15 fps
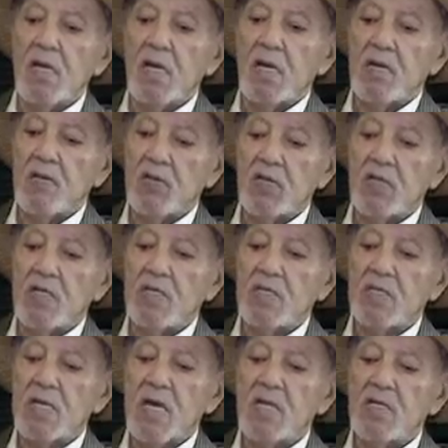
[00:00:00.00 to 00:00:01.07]
and we
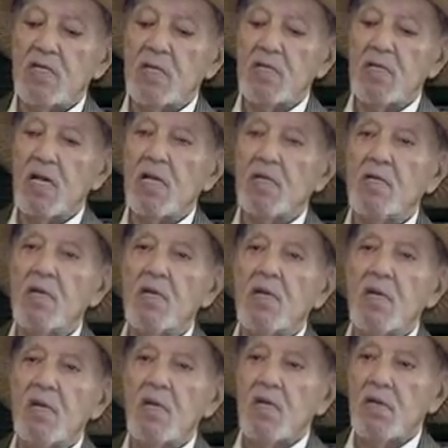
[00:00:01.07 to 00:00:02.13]
decided that
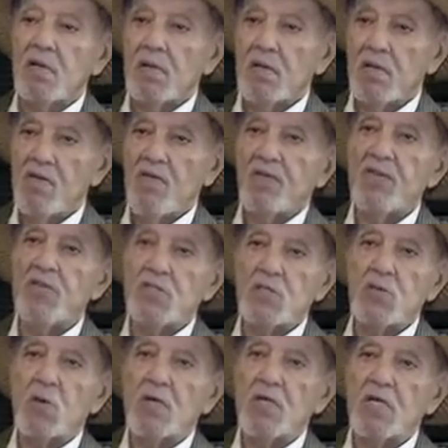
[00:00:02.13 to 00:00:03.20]
the first
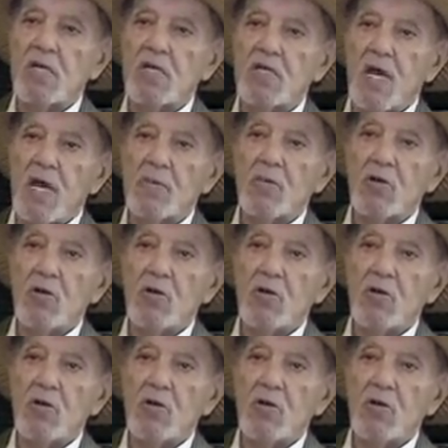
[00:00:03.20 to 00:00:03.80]
one that I'm